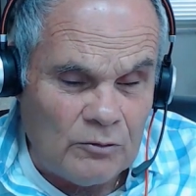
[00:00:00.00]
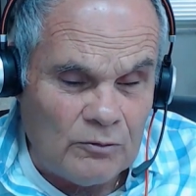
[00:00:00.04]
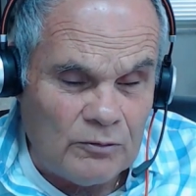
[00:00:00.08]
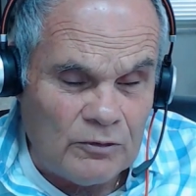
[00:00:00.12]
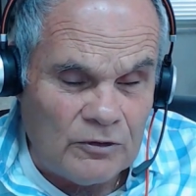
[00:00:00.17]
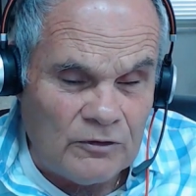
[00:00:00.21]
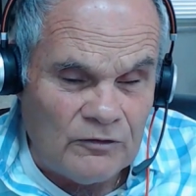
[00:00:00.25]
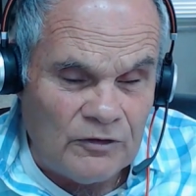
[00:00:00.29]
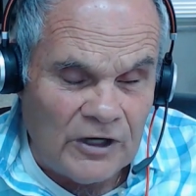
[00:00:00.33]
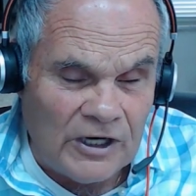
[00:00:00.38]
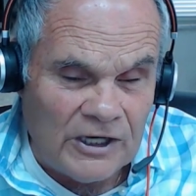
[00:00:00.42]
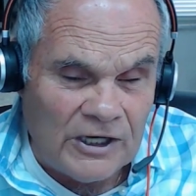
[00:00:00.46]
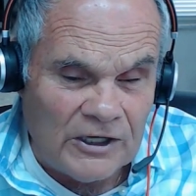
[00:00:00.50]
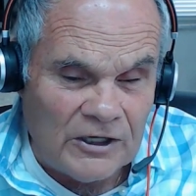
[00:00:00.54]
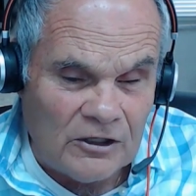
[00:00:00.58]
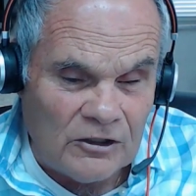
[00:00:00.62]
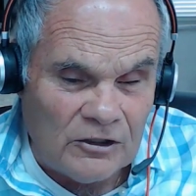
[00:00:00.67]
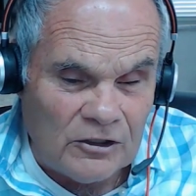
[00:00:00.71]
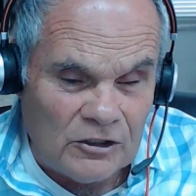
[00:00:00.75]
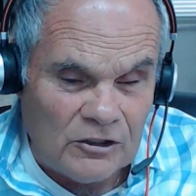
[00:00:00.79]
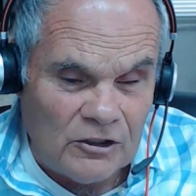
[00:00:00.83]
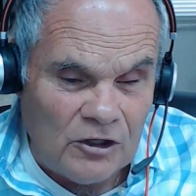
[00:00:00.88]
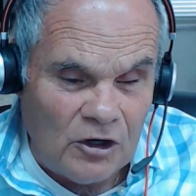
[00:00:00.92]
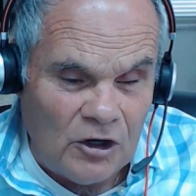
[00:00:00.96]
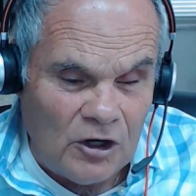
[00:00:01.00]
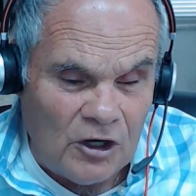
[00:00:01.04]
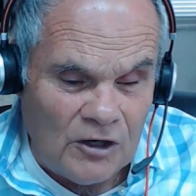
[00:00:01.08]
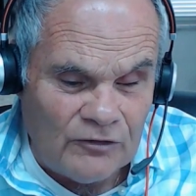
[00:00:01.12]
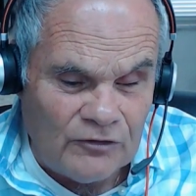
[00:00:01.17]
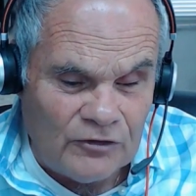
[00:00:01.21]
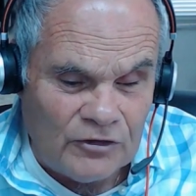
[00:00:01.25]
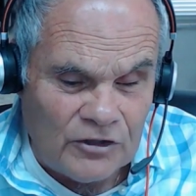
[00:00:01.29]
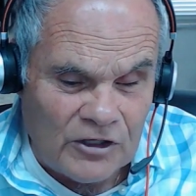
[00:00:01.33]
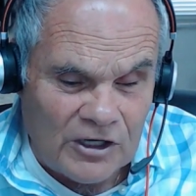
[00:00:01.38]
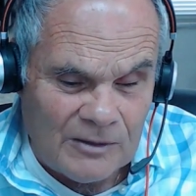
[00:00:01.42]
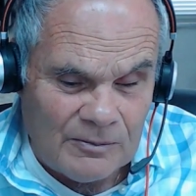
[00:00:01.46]
provide a little
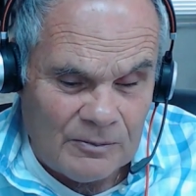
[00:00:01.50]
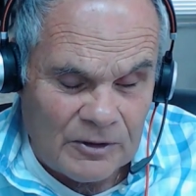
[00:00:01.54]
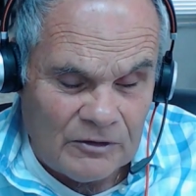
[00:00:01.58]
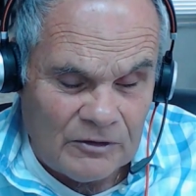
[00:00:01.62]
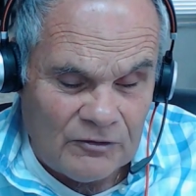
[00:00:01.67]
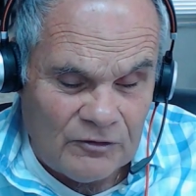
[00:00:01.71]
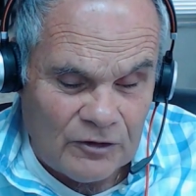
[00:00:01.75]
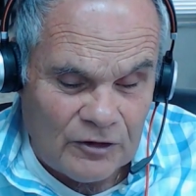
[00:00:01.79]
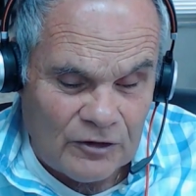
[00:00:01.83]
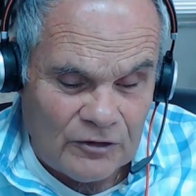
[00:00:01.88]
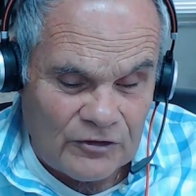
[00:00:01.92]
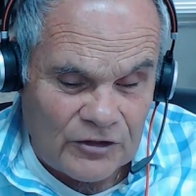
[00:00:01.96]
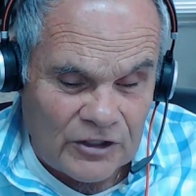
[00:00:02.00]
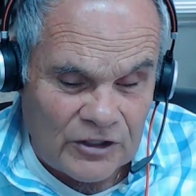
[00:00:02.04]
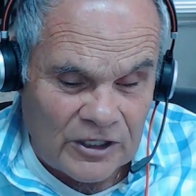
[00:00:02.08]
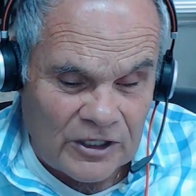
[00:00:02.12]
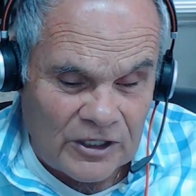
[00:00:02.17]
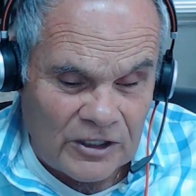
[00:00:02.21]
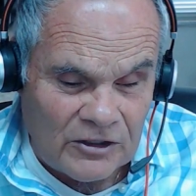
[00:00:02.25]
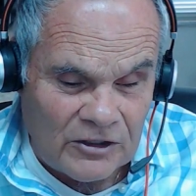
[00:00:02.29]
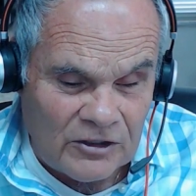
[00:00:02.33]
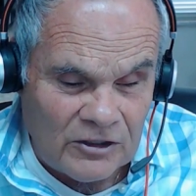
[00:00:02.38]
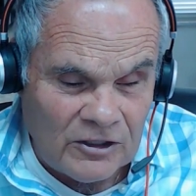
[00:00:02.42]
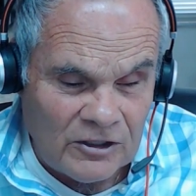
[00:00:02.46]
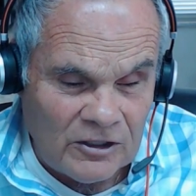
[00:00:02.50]
off topic for a second,